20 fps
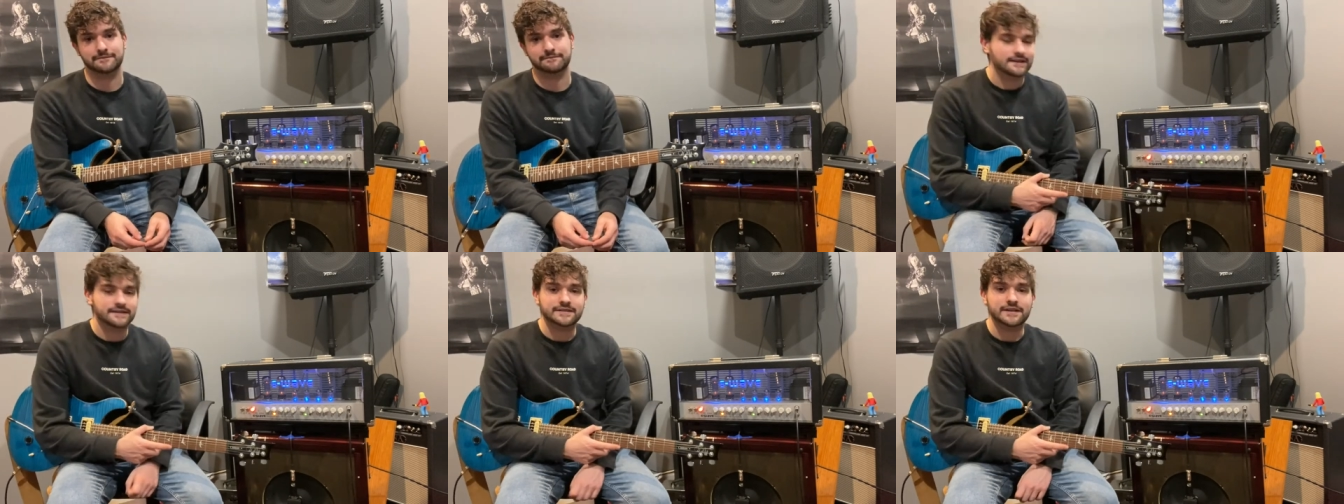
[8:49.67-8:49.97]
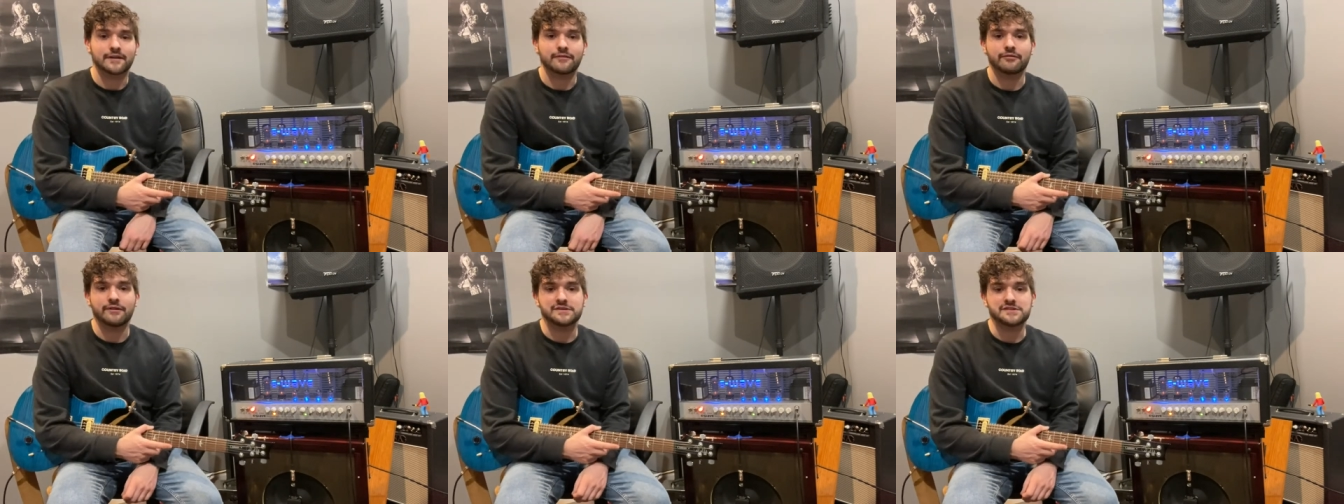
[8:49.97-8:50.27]
So
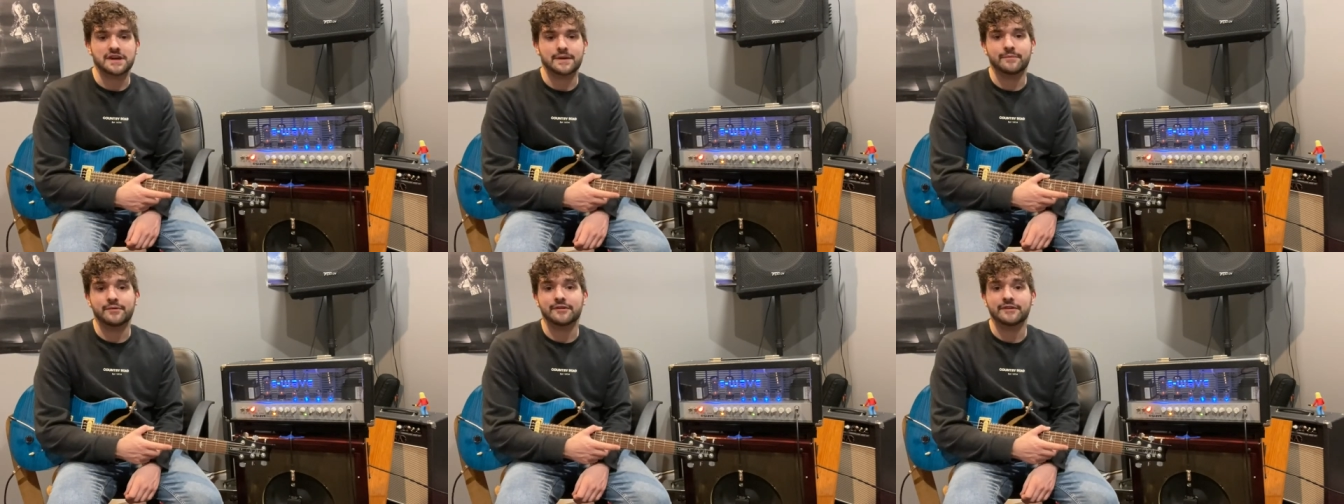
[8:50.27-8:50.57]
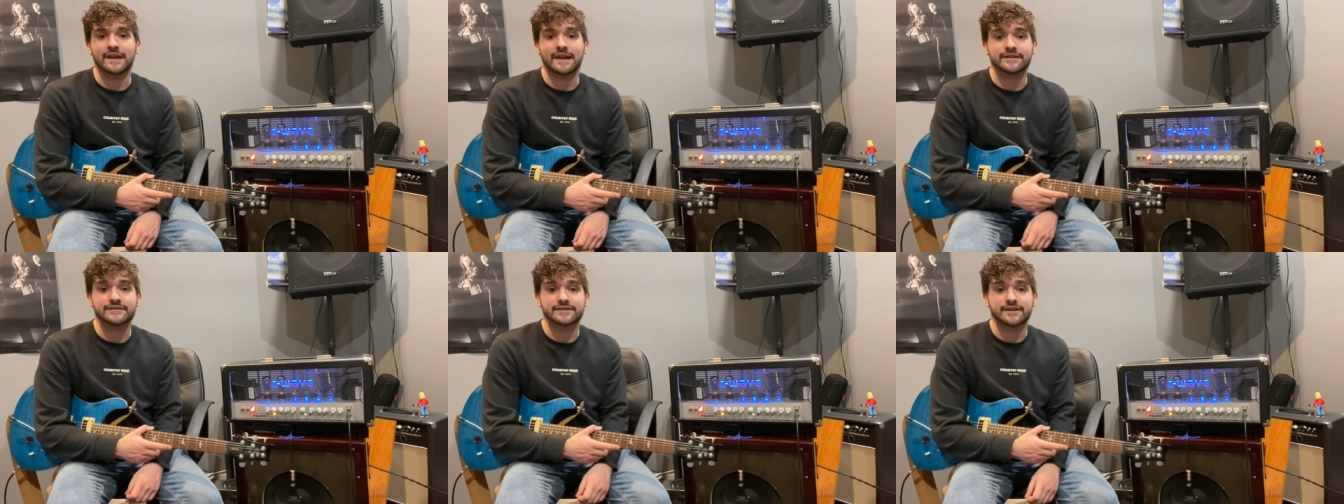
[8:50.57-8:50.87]
if we jump on
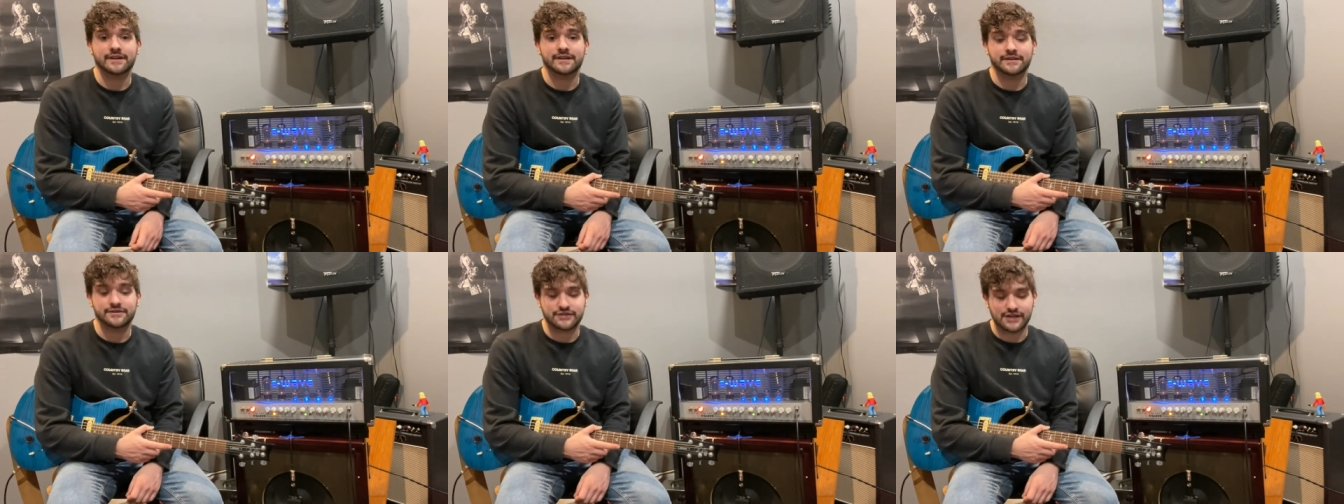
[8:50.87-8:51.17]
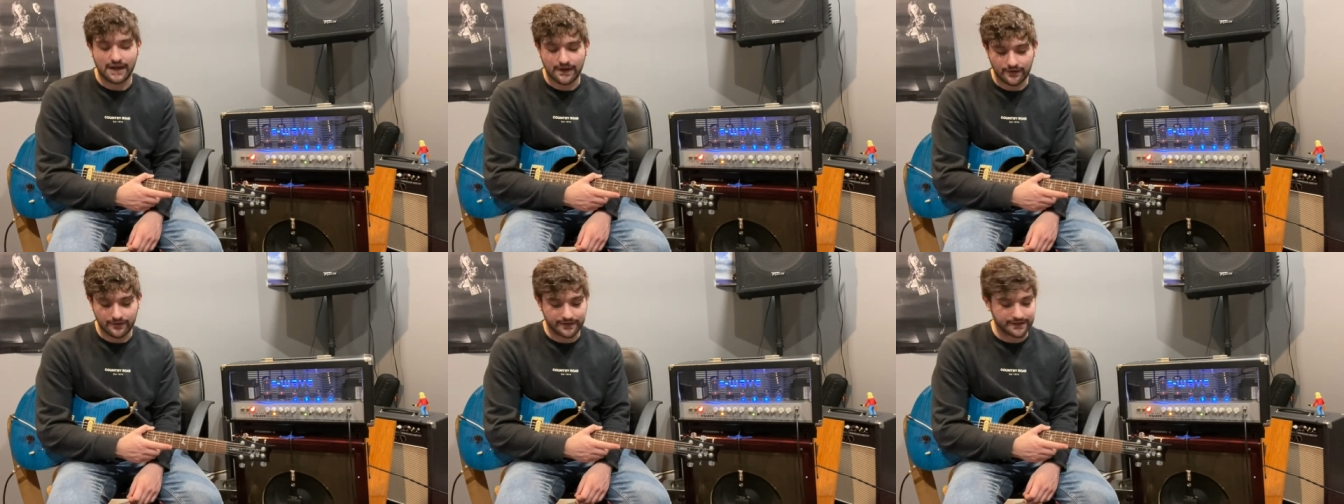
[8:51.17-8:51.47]
that dirty
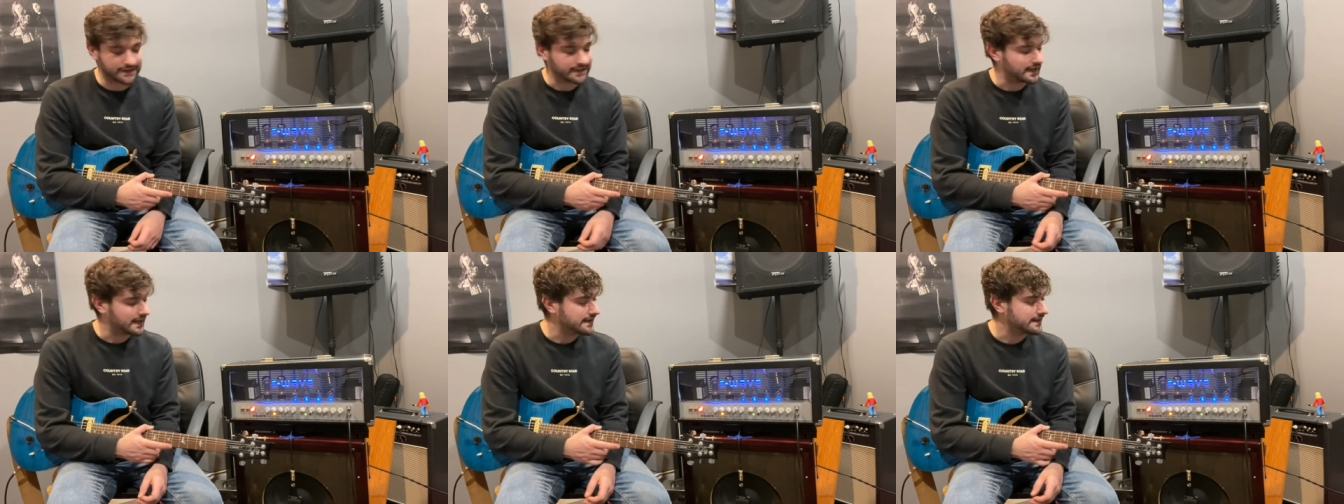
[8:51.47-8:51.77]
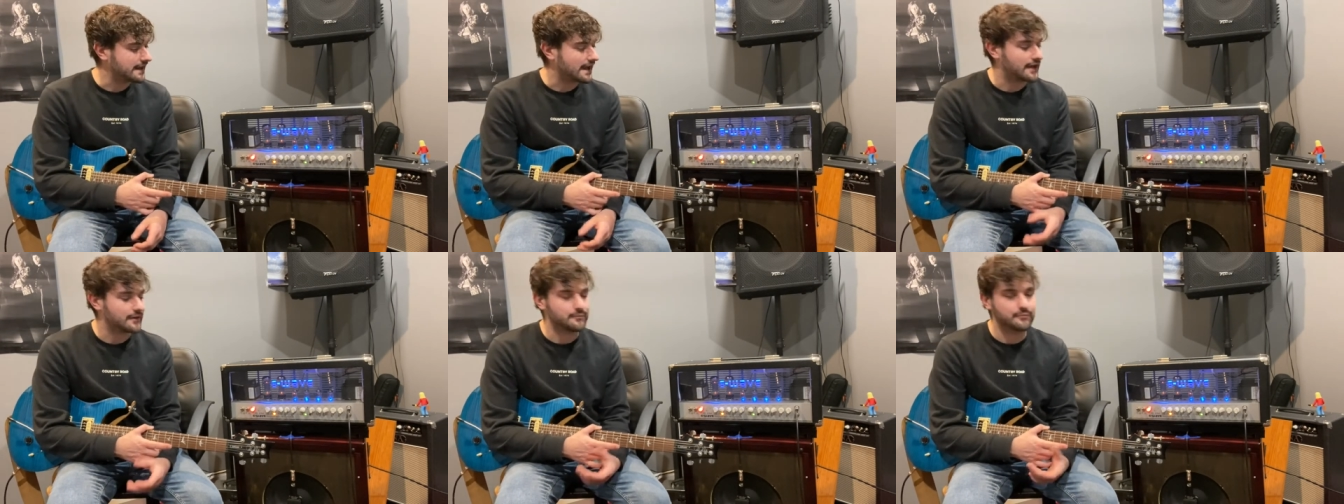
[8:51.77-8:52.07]
channel again
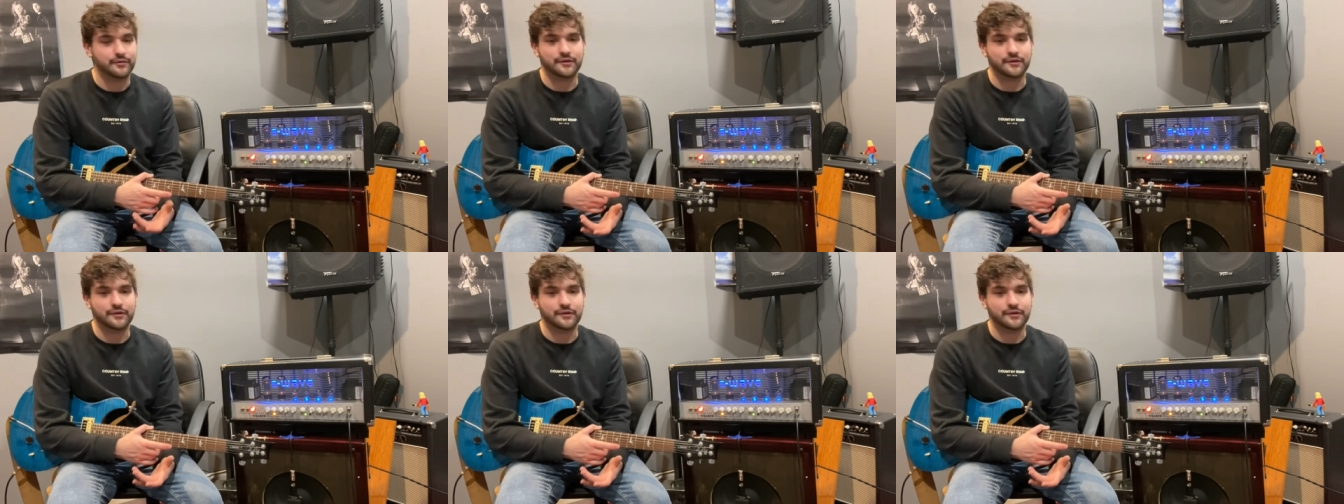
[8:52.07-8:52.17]
and